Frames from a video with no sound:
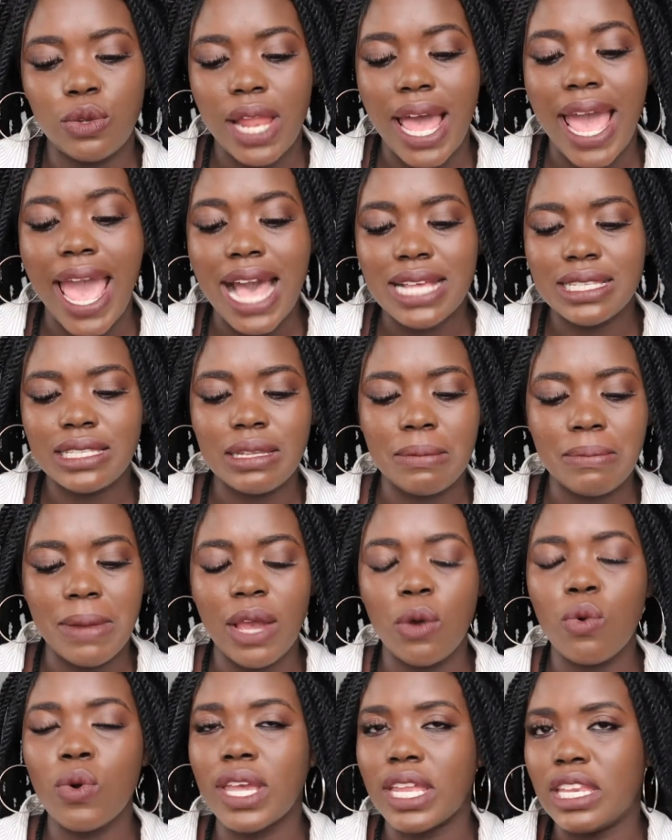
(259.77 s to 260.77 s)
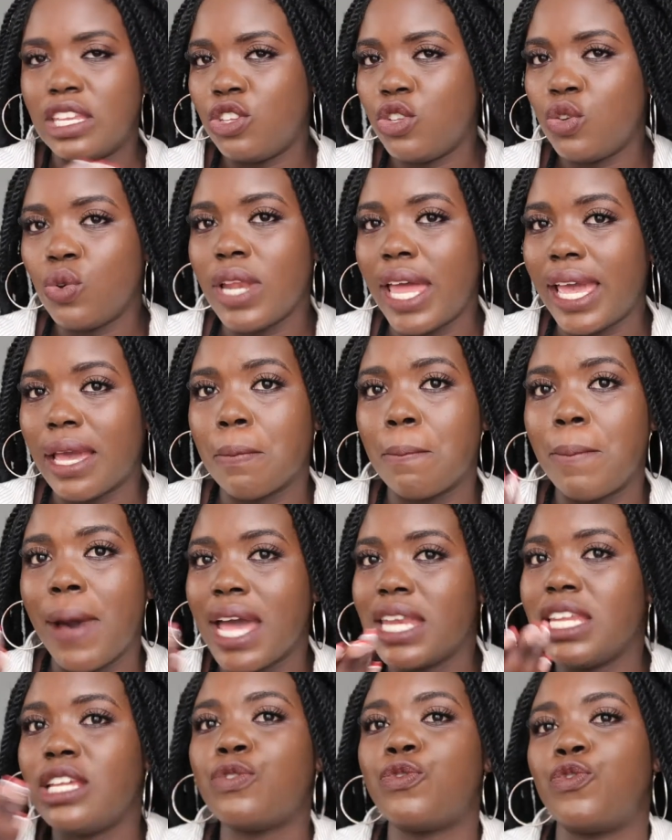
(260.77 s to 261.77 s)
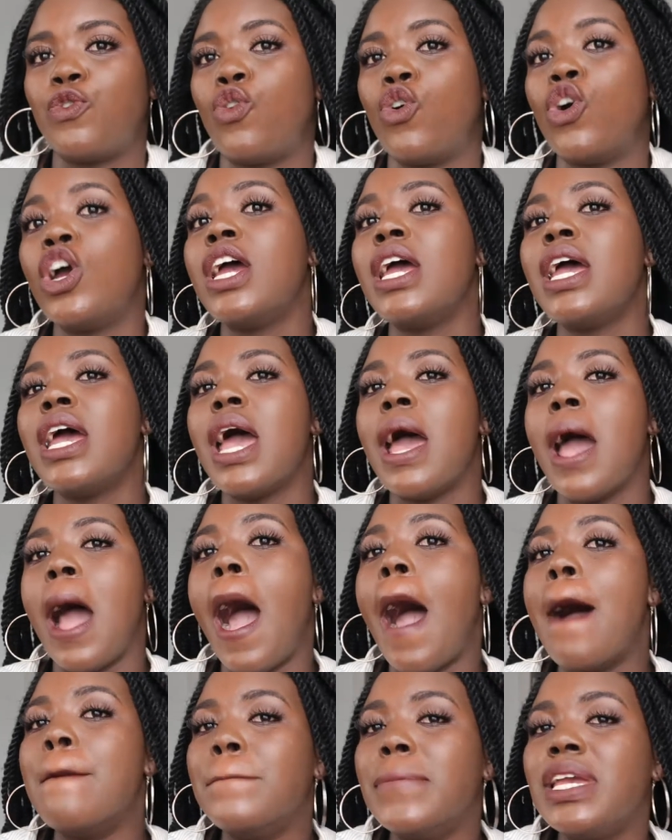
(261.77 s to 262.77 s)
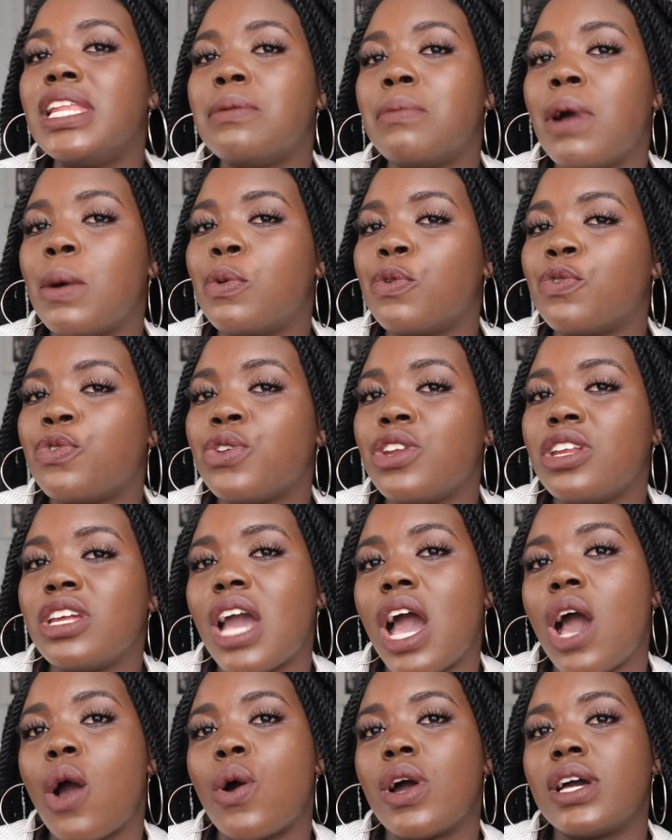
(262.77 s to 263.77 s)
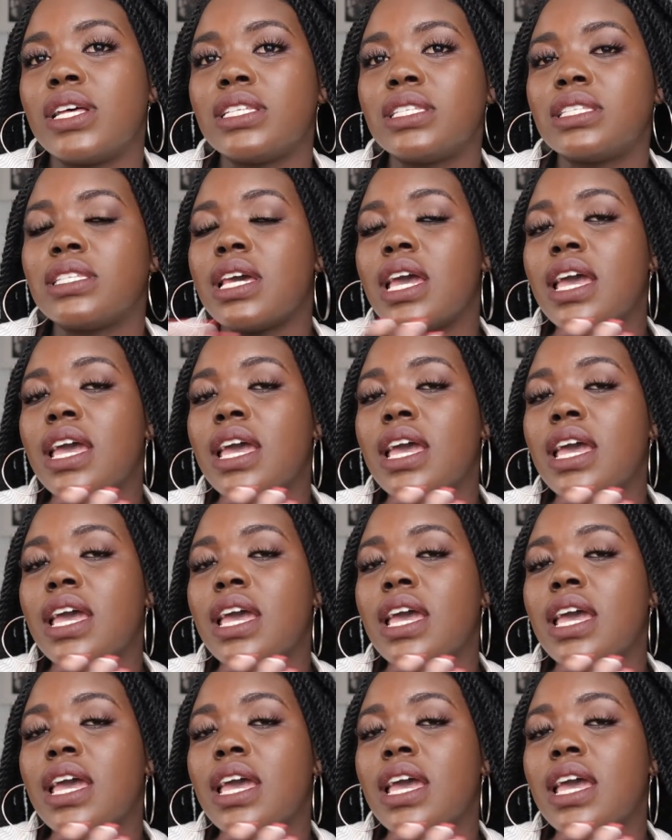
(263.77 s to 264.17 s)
I asked them, like, okay, did you like burn it for a minimum of 3 hours?